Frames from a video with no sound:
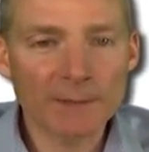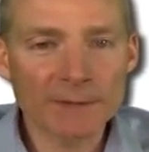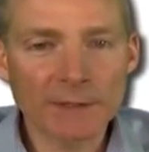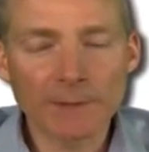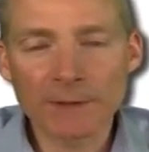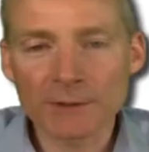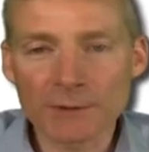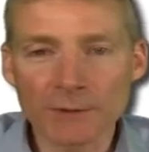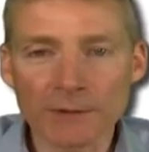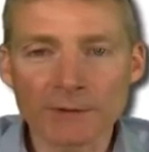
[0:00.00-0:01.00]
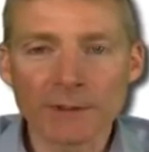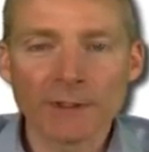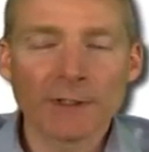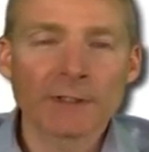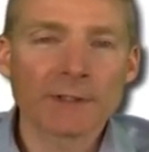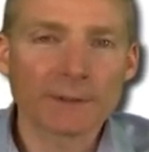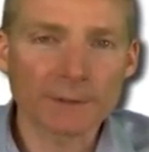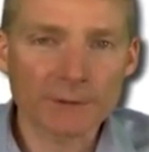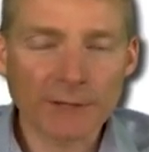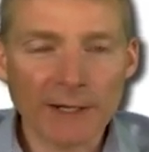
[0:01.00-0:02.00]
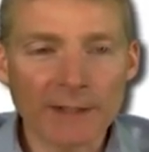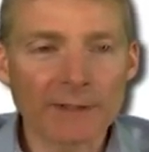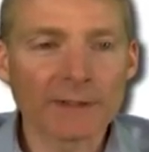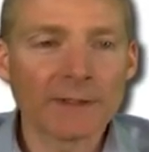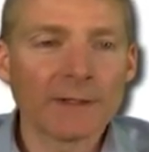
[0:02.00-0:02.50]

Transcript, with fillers: placebo-controlled clinical trial,